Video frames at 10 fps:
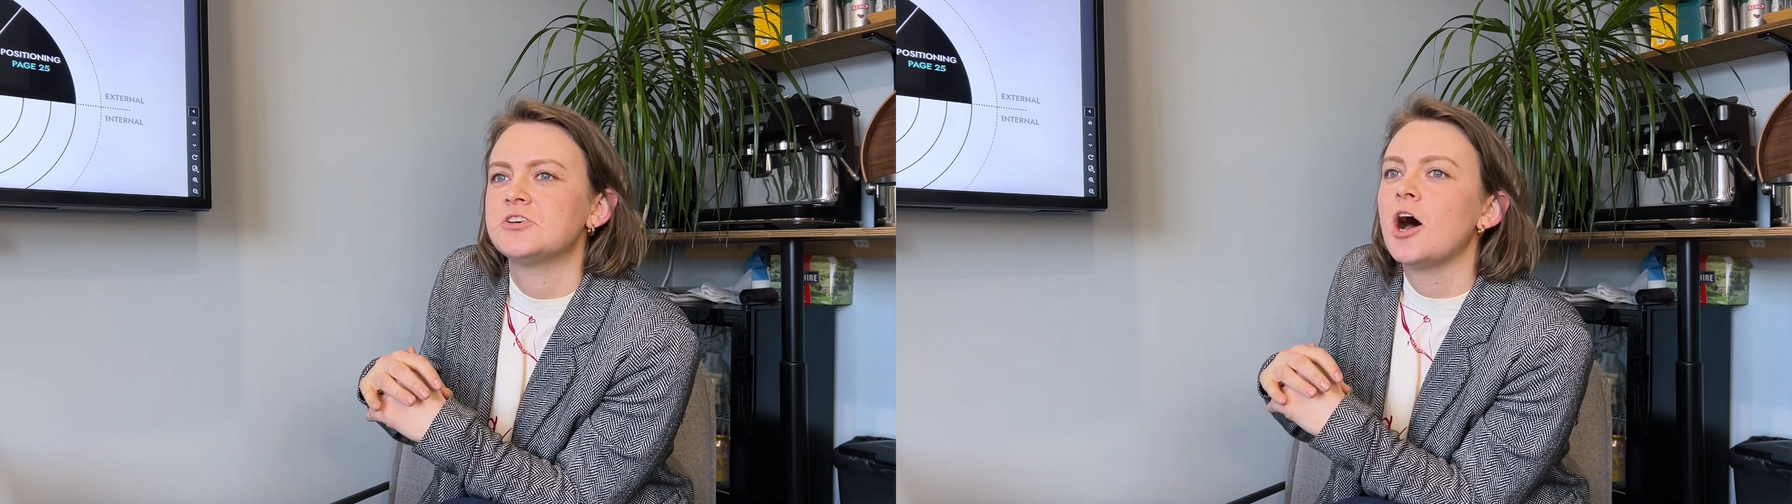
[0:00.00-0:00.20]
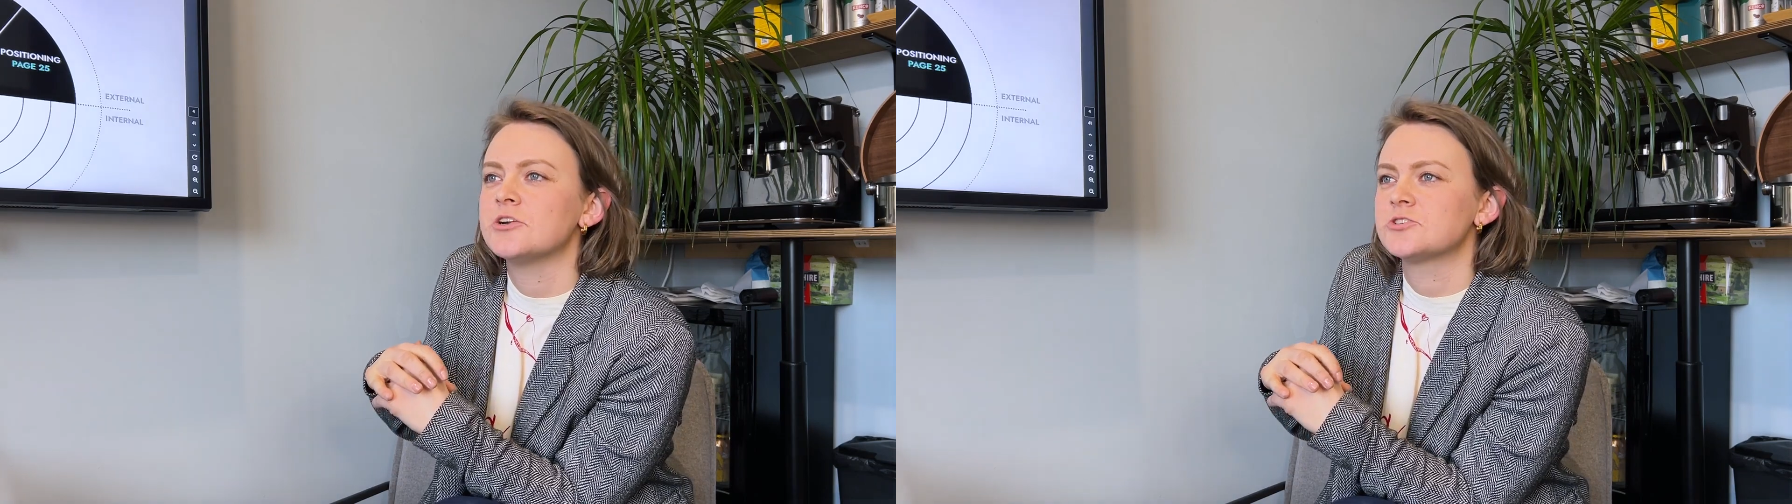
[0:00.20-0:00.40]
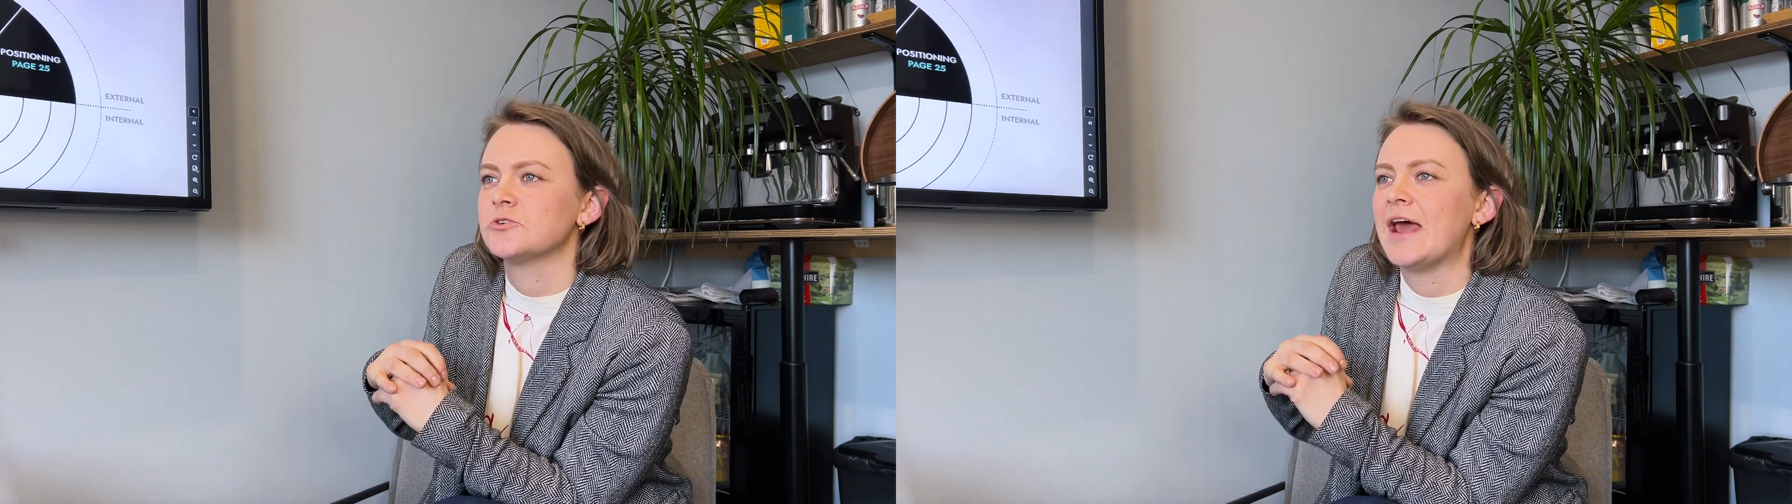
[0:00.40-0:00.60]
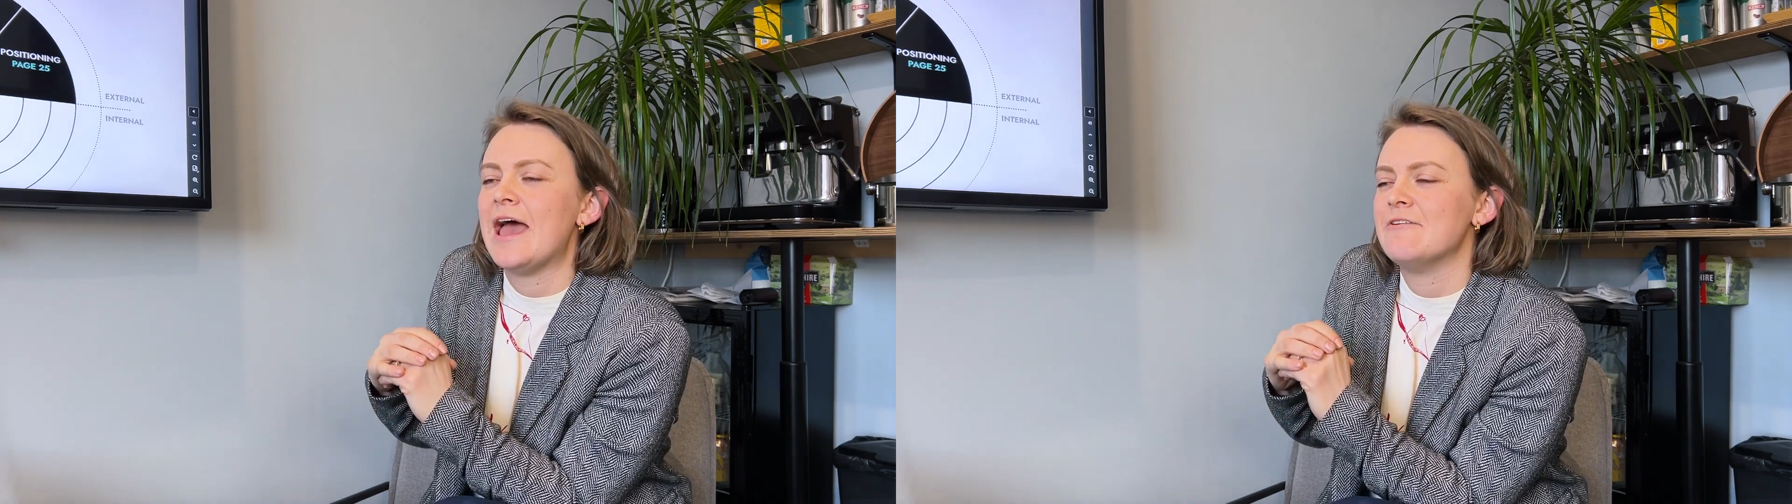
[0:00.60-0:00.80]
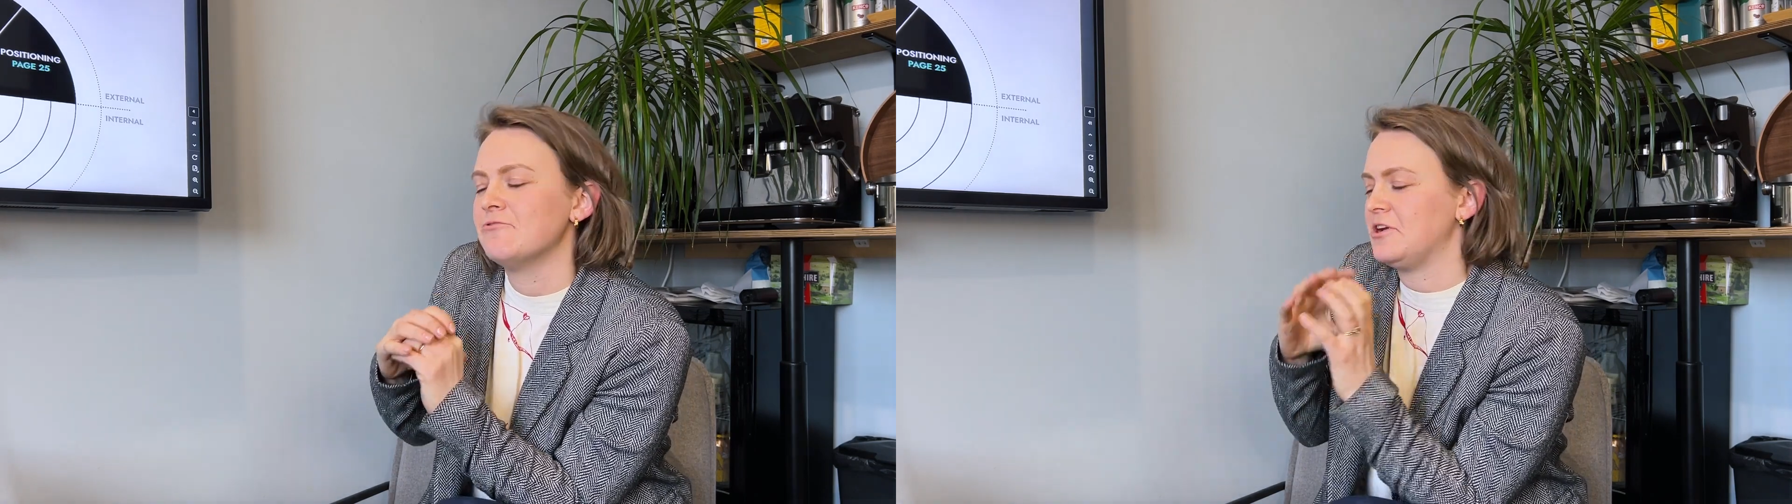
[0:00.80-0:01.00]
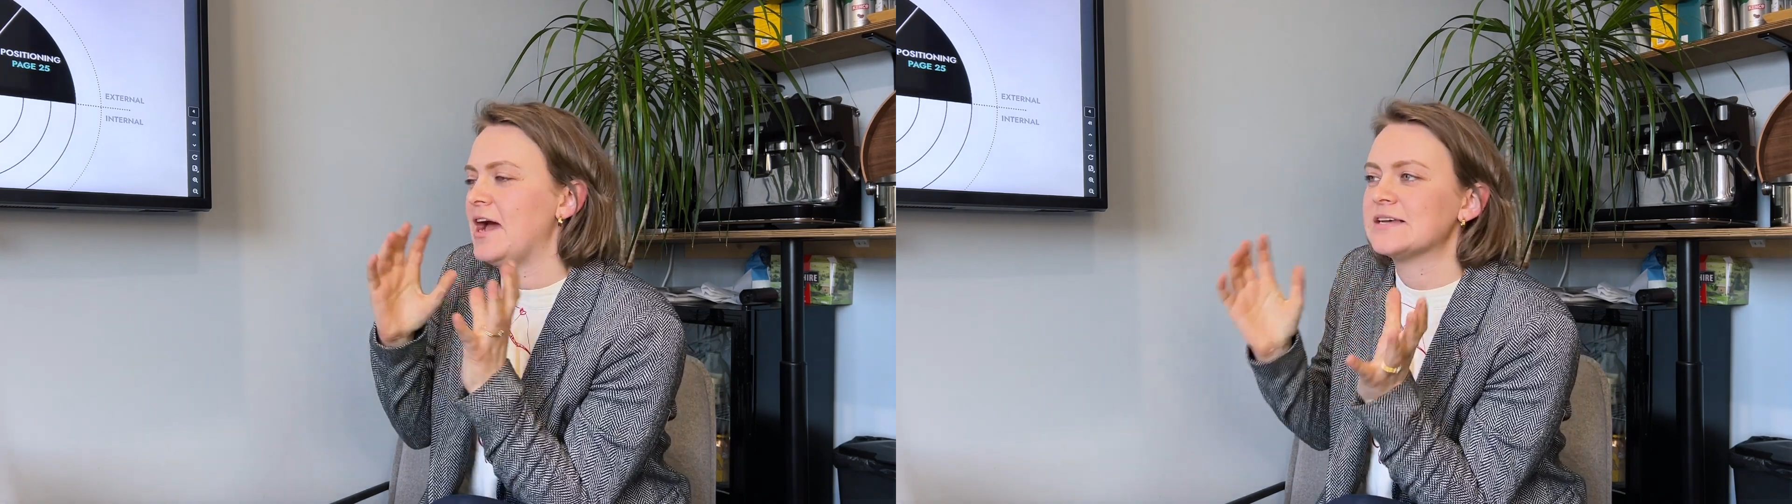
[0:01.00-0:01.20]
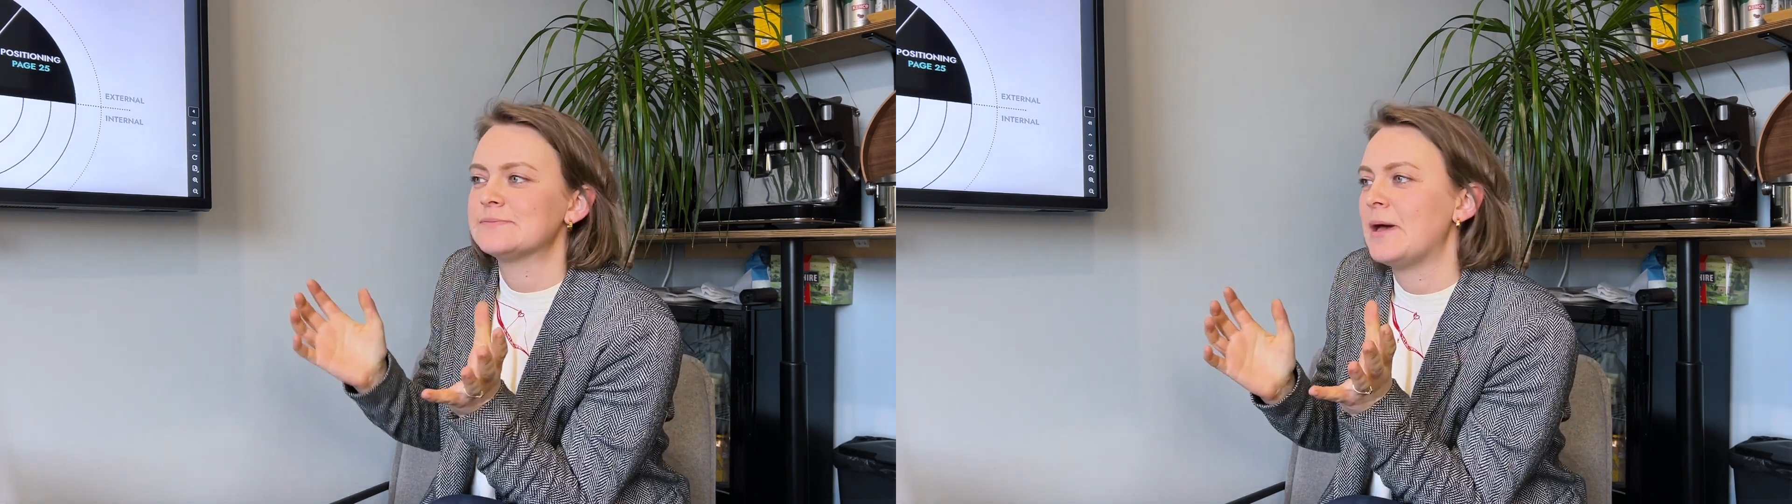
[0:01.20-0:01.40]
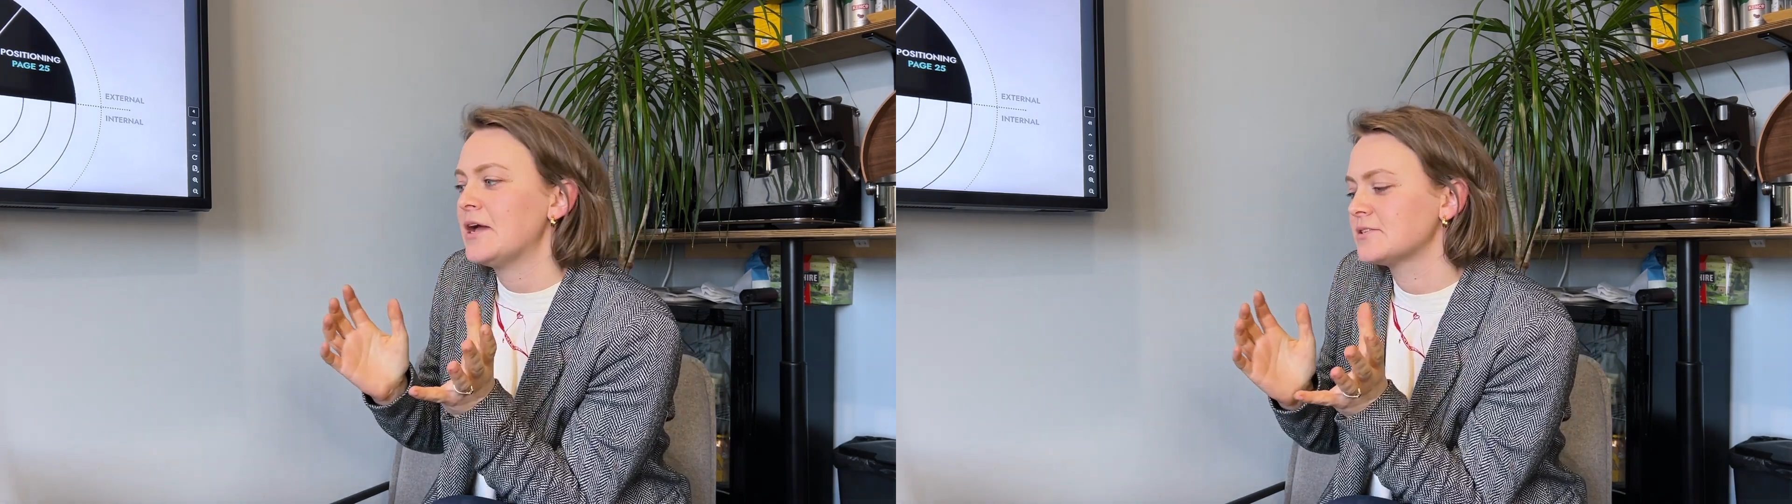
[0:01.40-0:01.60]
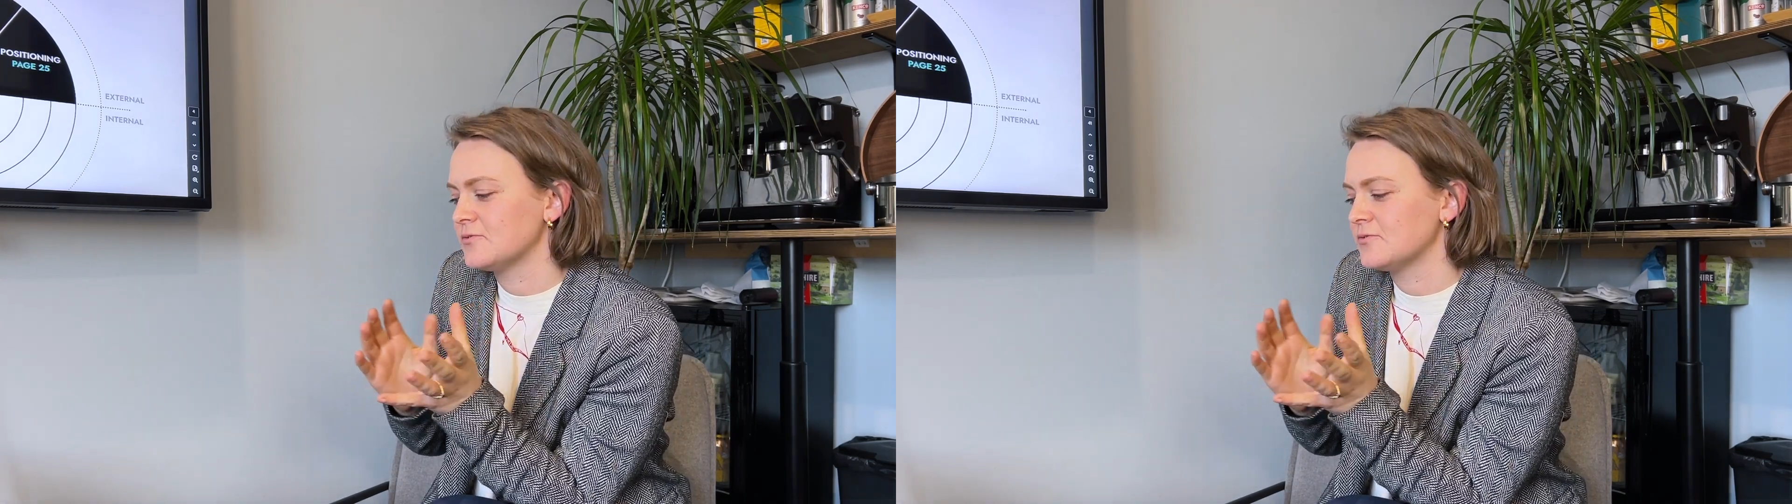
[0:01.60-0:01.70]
touch on every aspect